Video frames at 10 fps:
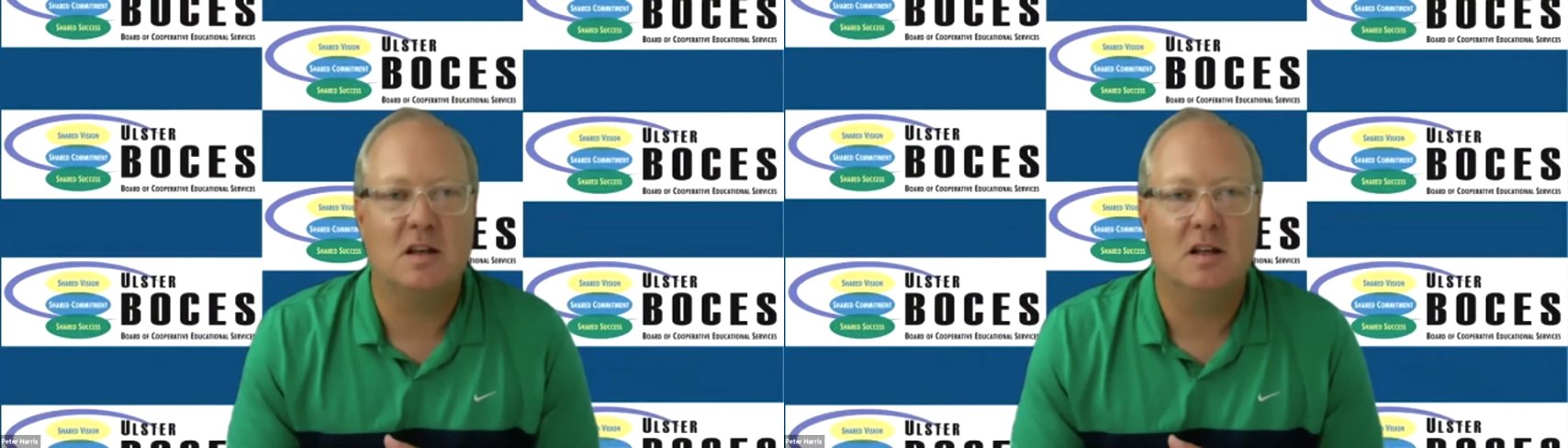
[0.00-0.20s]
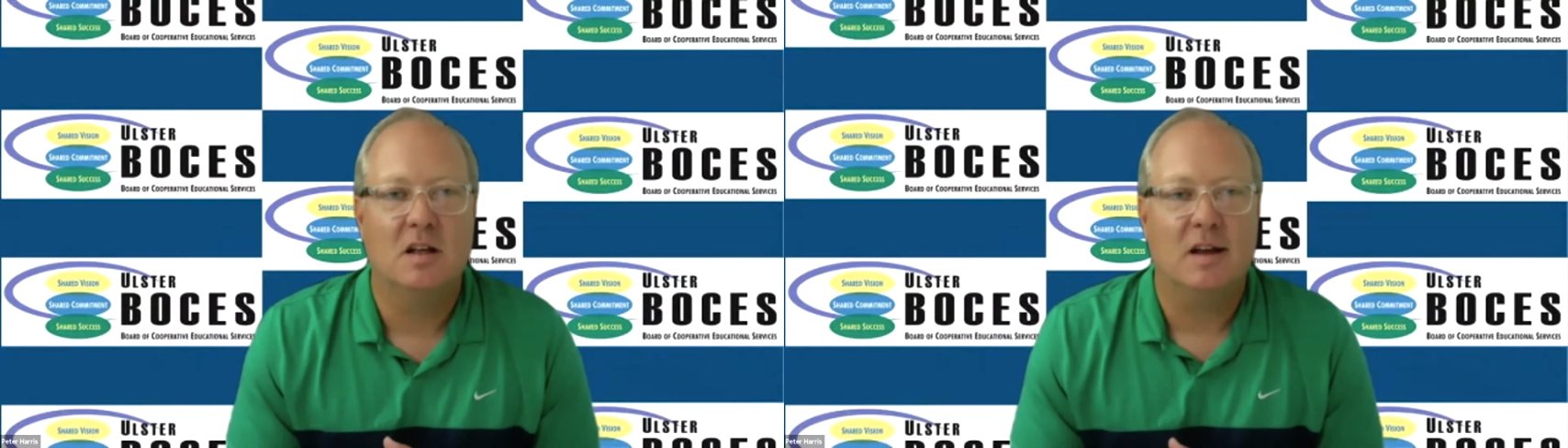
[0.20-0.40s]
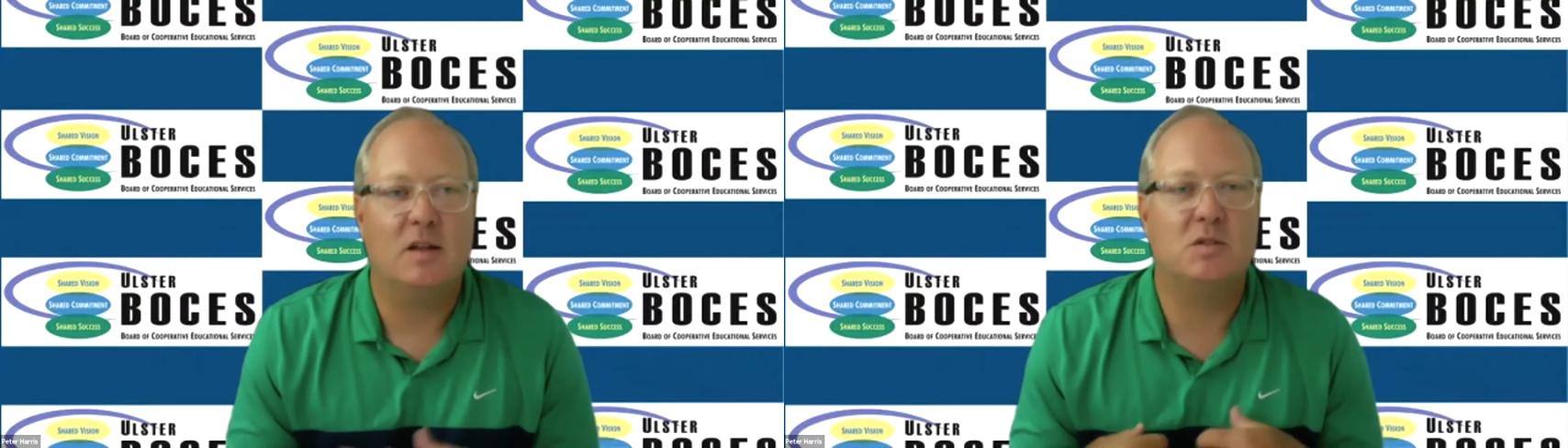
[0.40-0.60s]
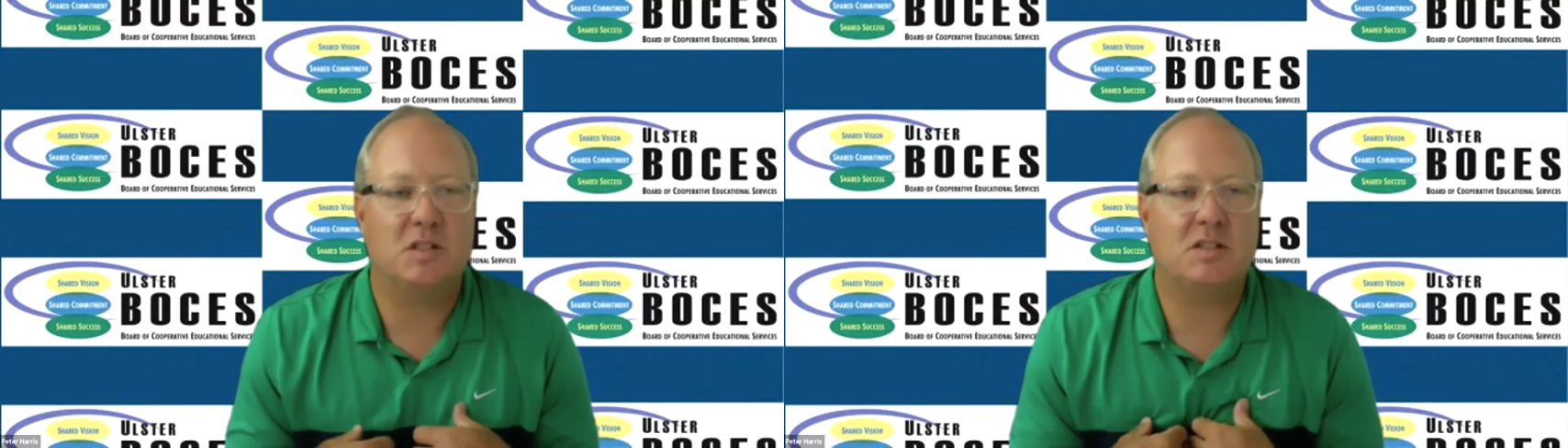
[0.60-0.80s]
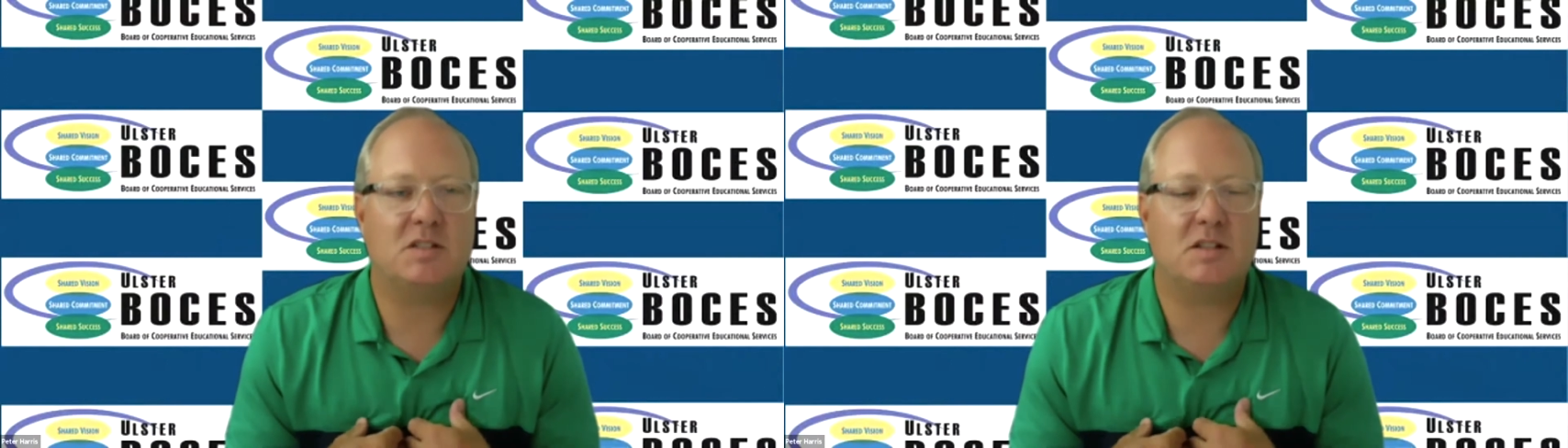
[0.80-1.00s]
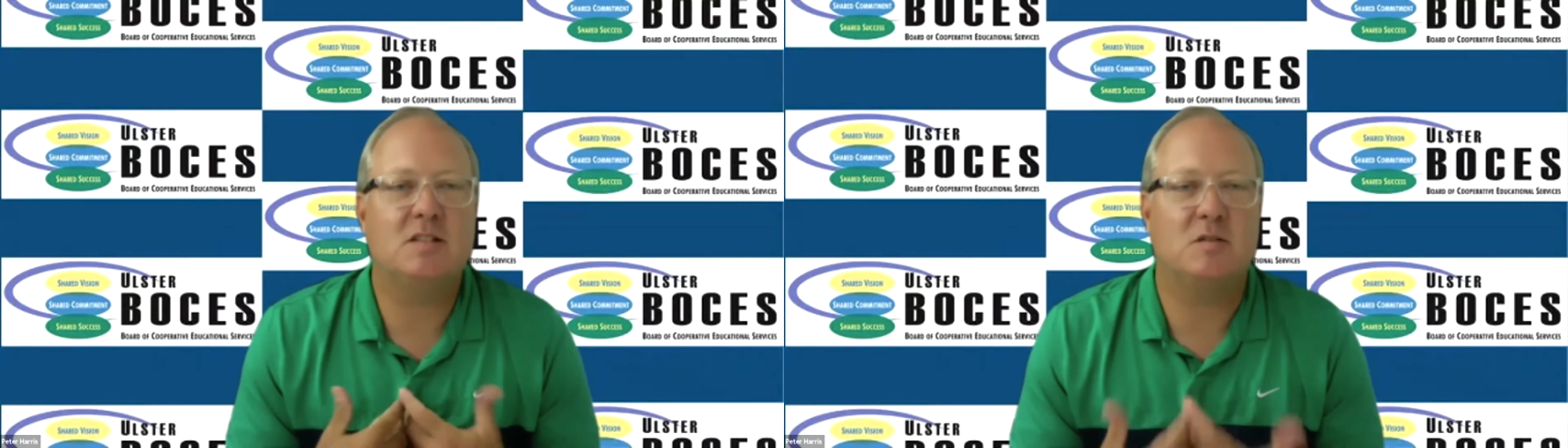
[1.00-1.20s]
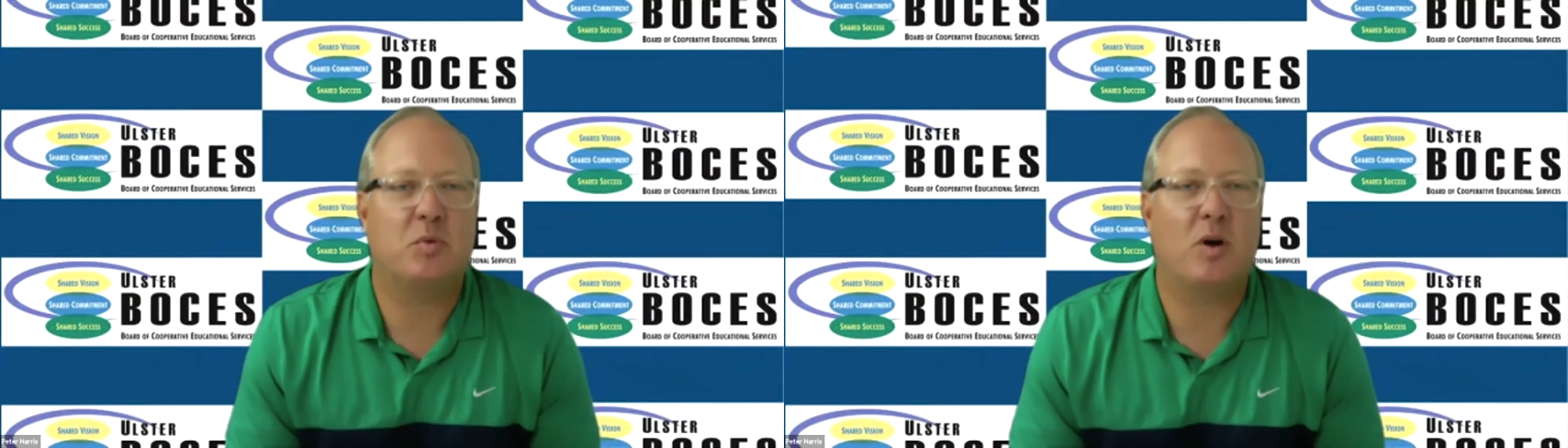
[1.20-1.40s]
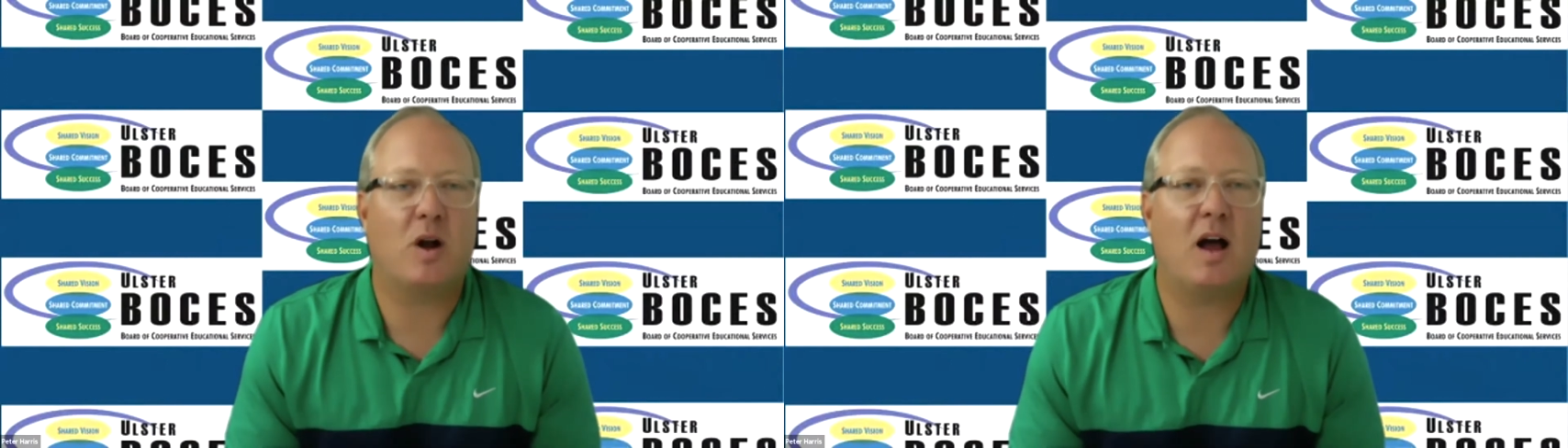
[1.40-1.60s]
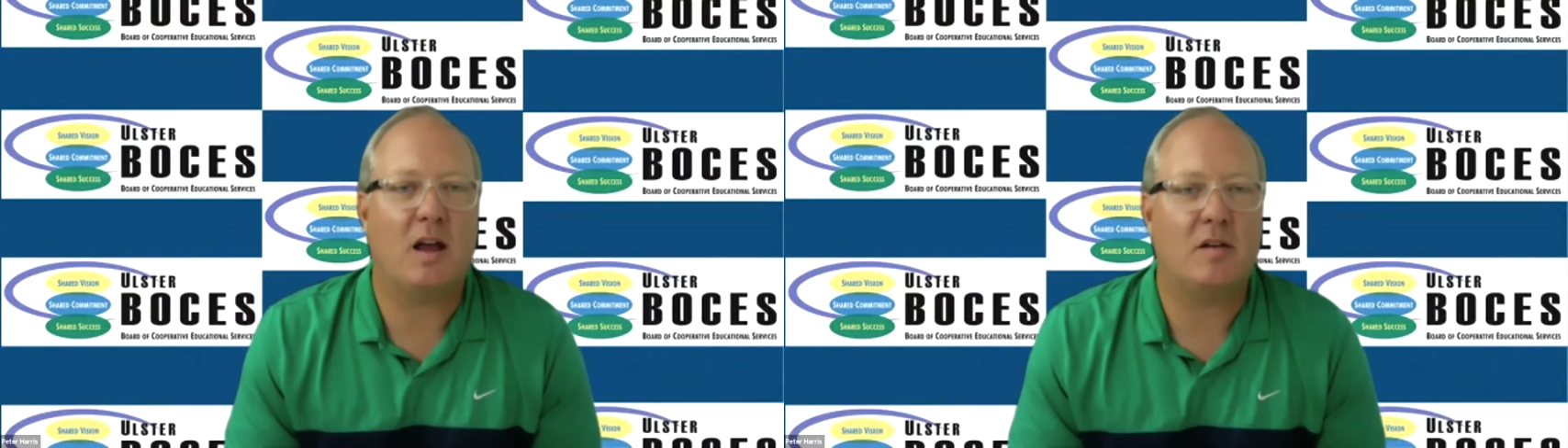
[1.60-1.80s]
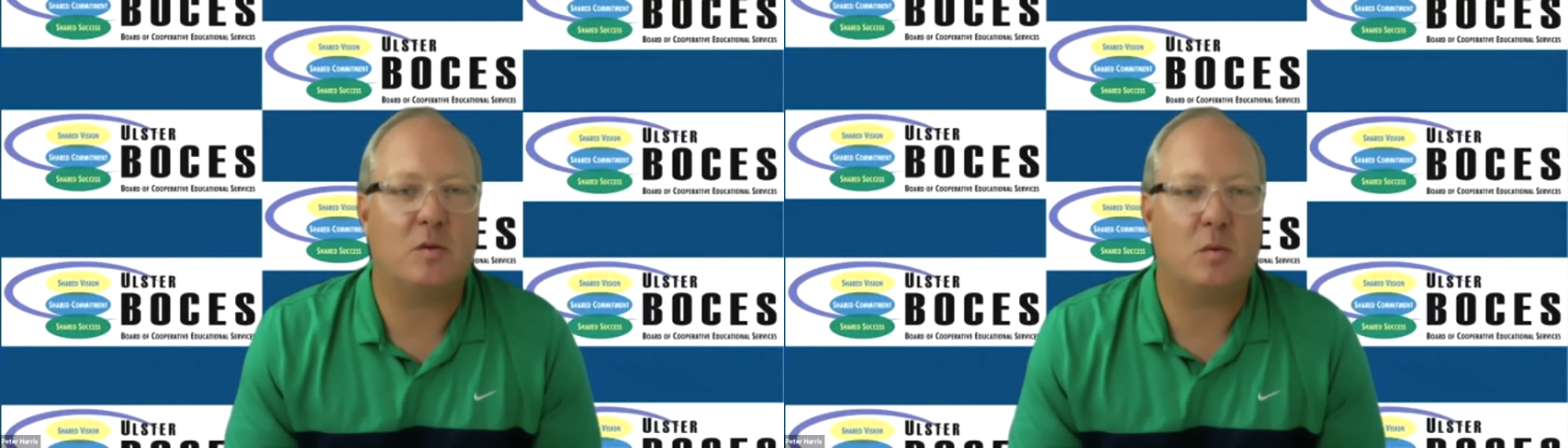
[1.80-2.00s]
And there was this sense of
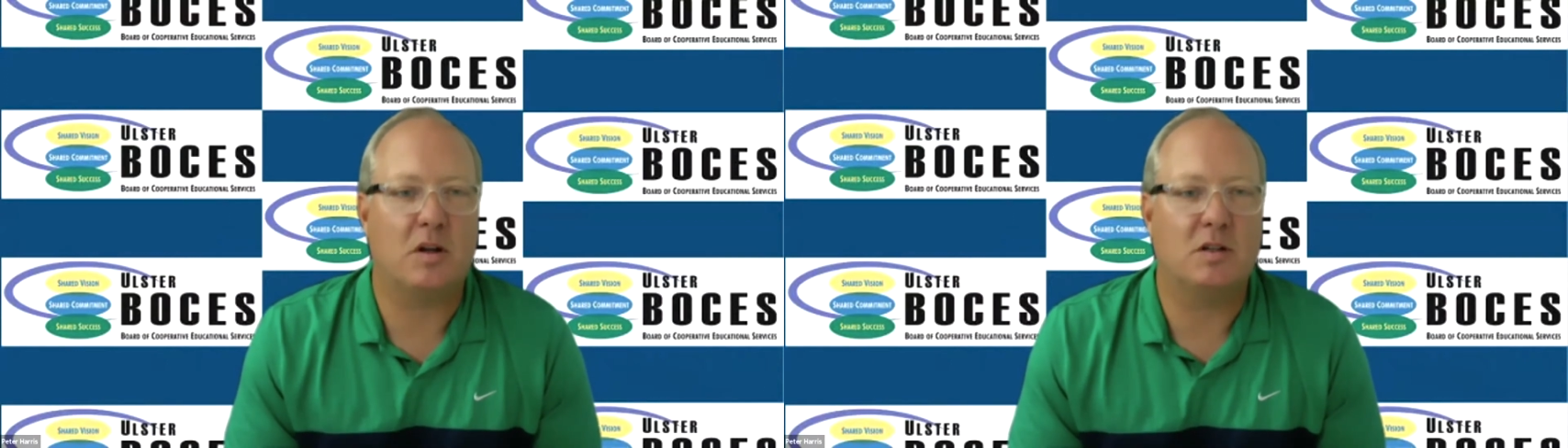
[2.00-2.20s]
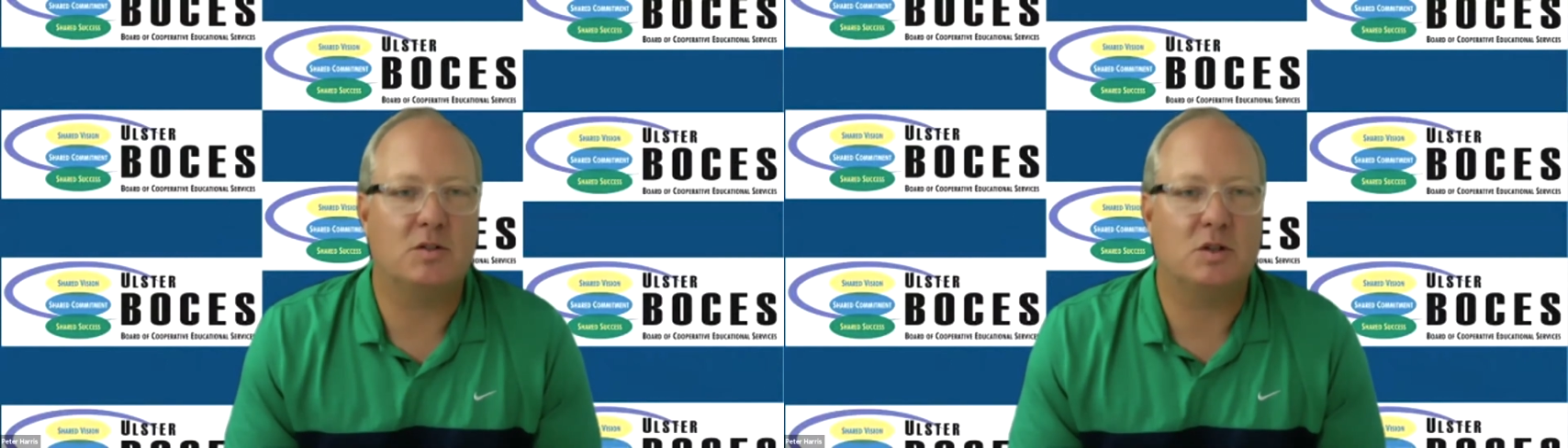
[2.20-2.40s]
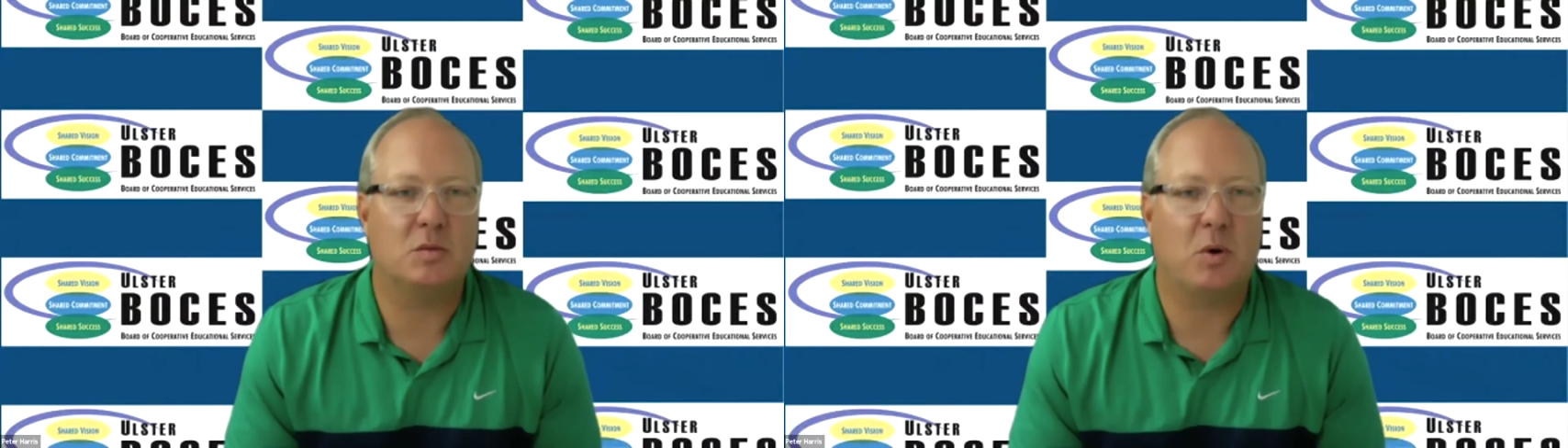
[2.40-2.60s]
pride from our industry